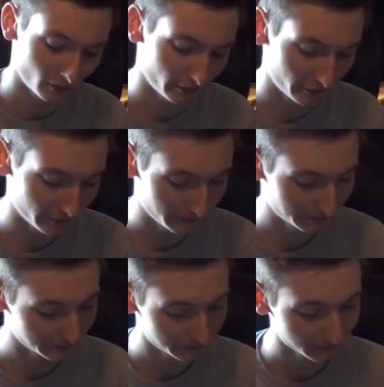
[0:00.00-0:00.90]
Alright.
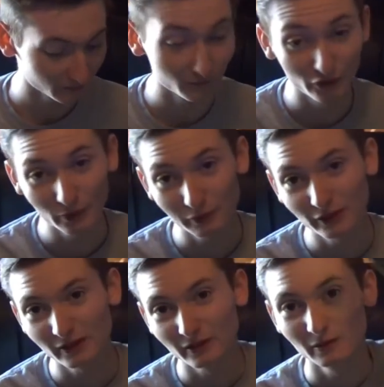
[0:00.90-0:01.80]
Very
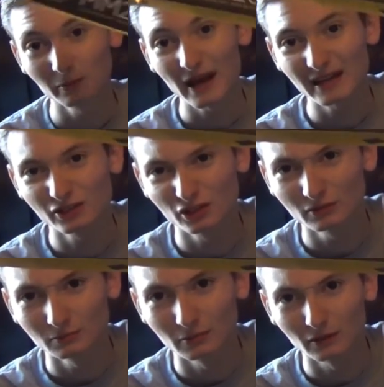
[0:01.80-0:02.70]
pretty
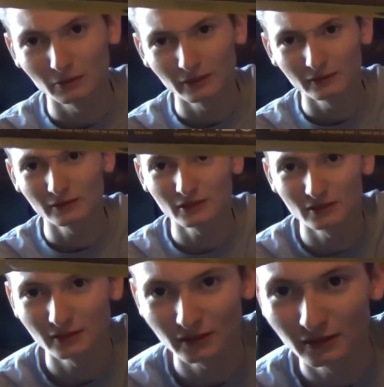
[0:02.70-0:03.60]
packaging, by the way. This
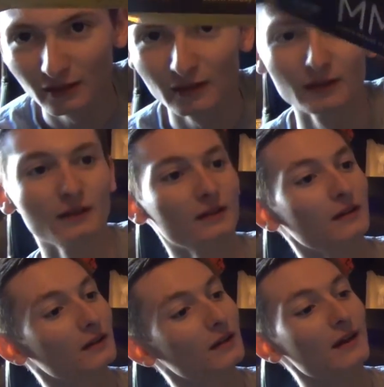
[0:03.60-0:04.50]
is the
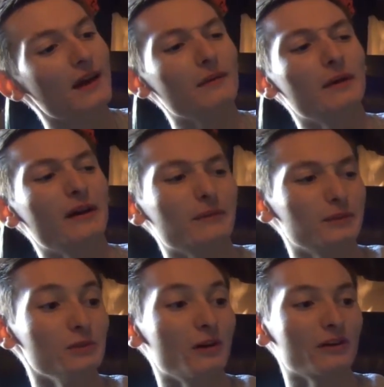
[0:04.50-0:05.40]

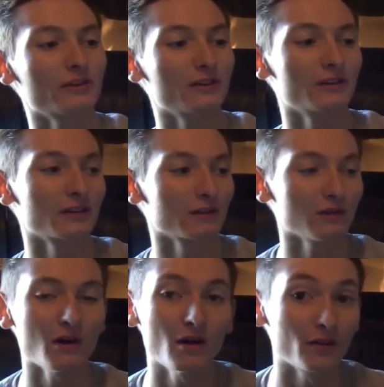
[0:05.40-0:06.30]
MM200
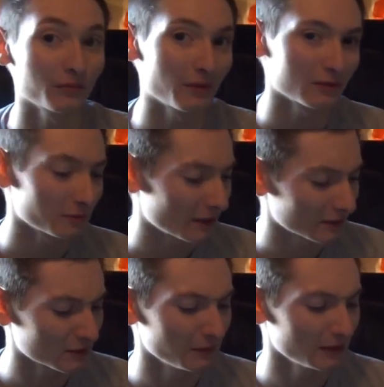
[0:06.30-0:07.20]
cloth mouse pad.
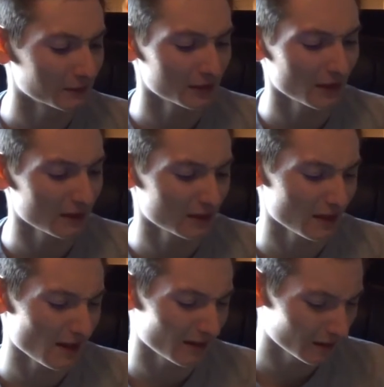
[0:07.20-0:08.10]
It's the medium size.
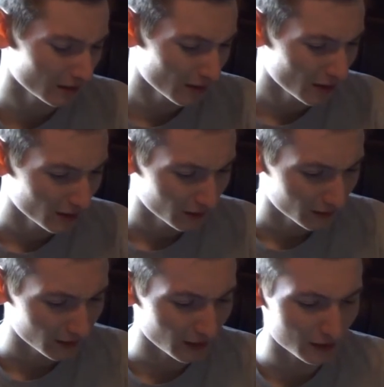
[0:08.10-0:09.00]
They got a
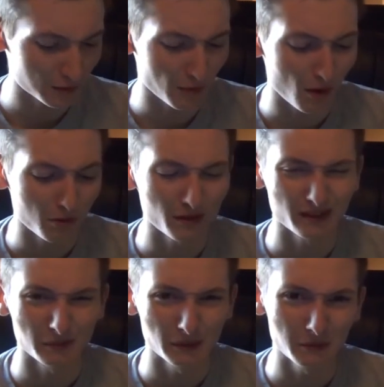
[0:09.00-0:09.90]
small one
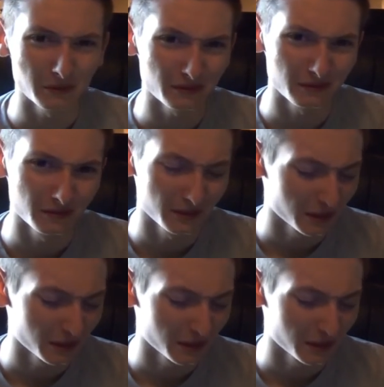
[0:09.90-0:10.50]
and a big one.